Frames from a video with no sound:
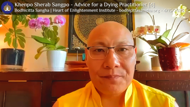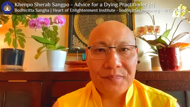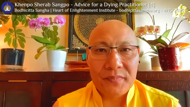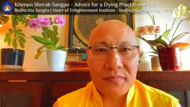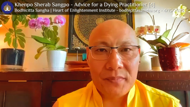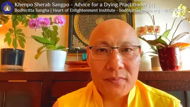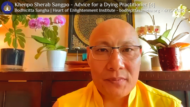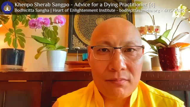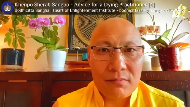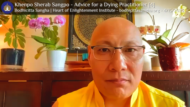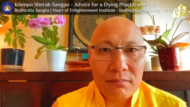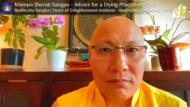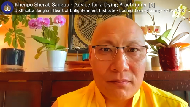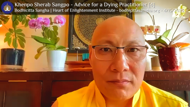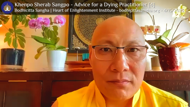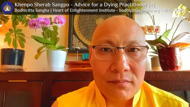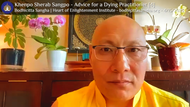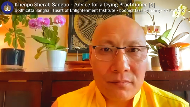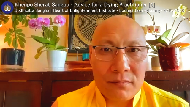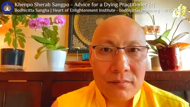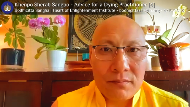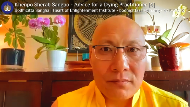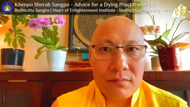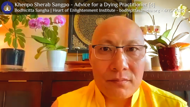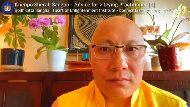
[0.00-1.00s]

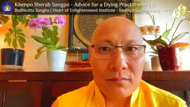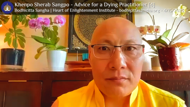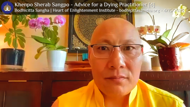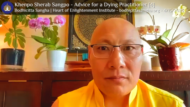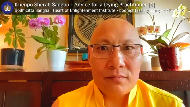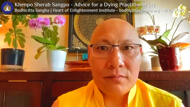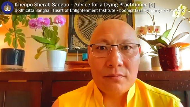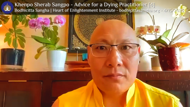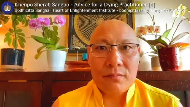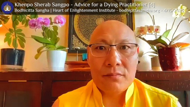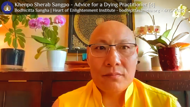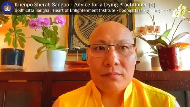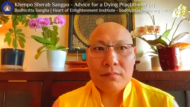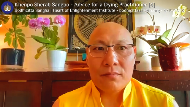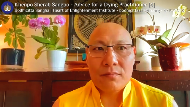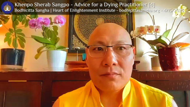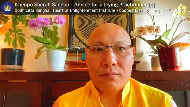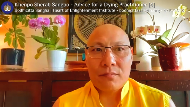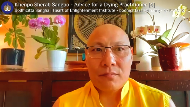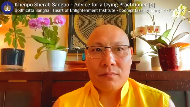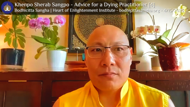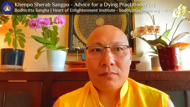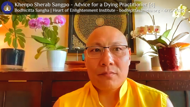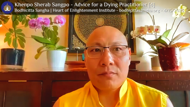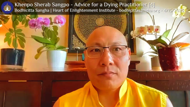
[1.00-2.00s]

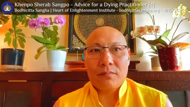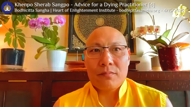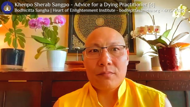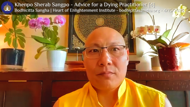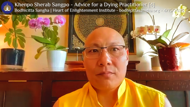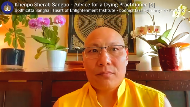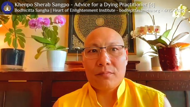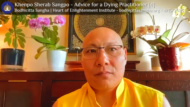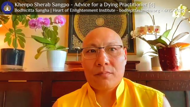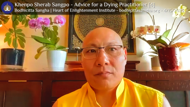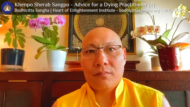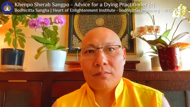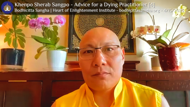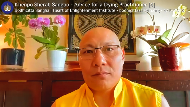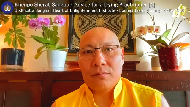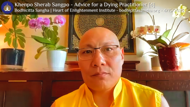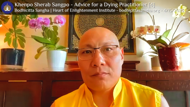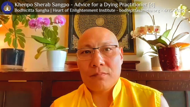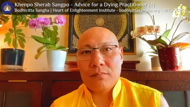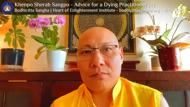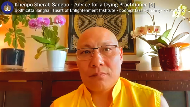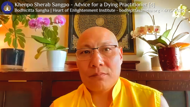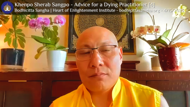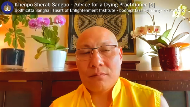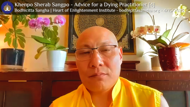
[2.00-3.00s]

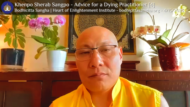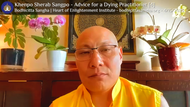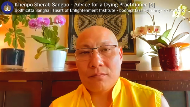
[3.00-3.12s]
Nothing is said.